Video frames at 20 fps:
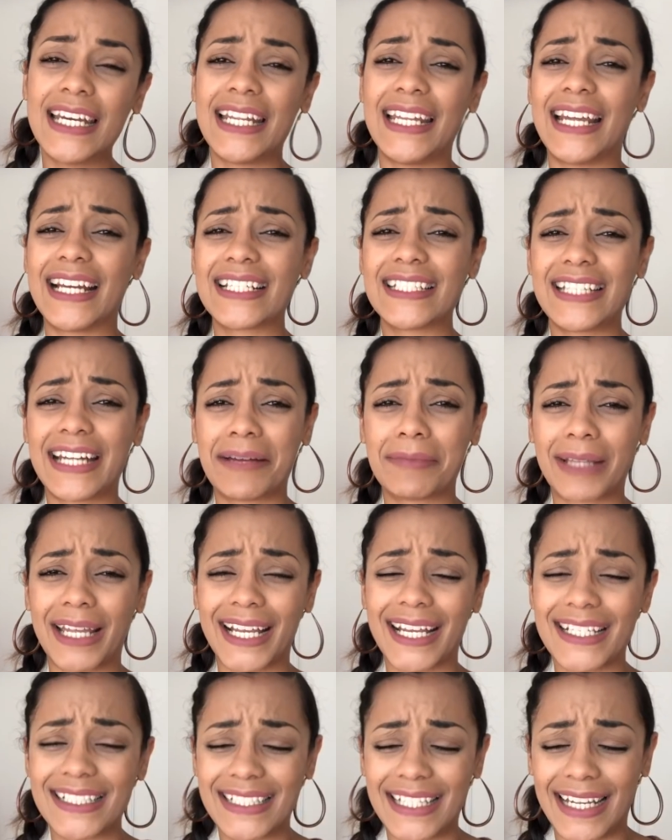Next time,
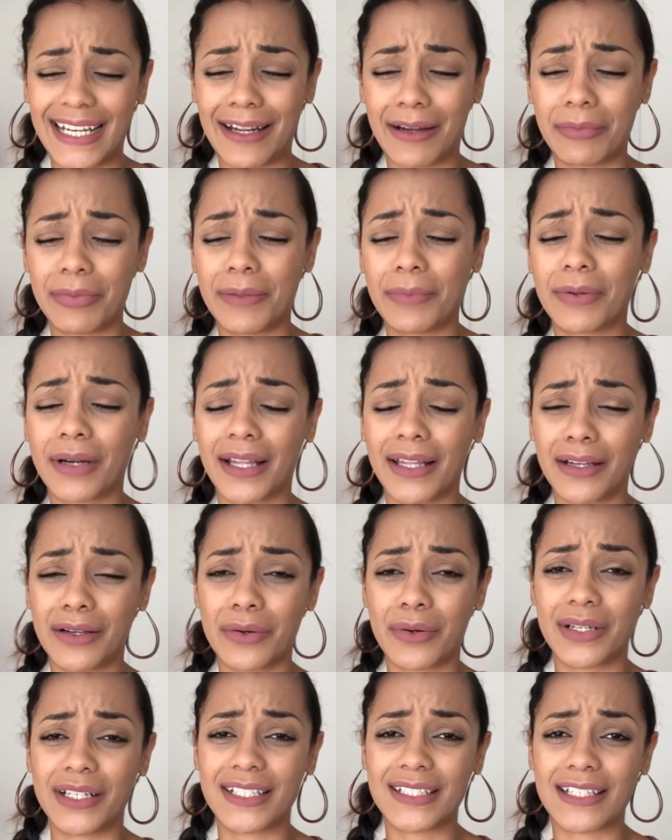like I said, I'll be probably
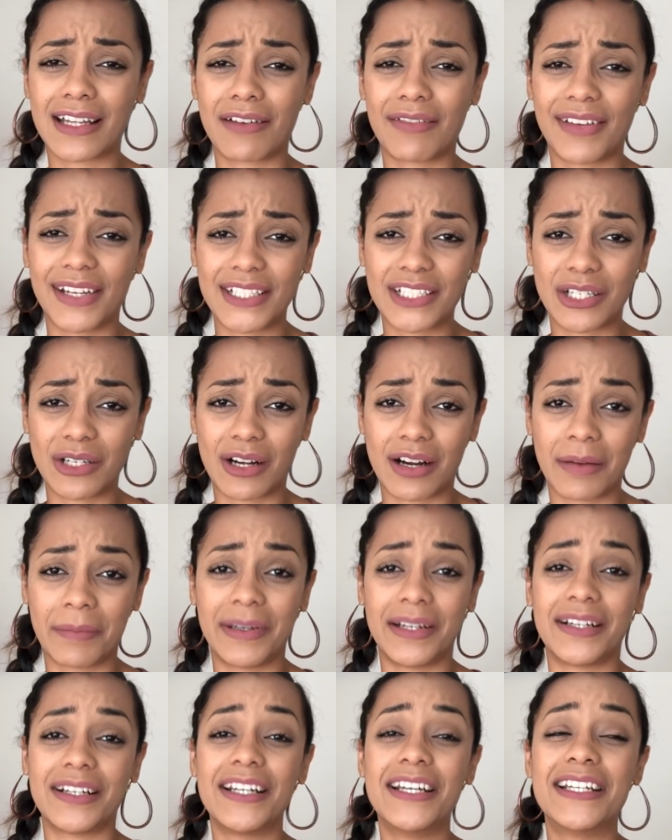going to Salvation Army or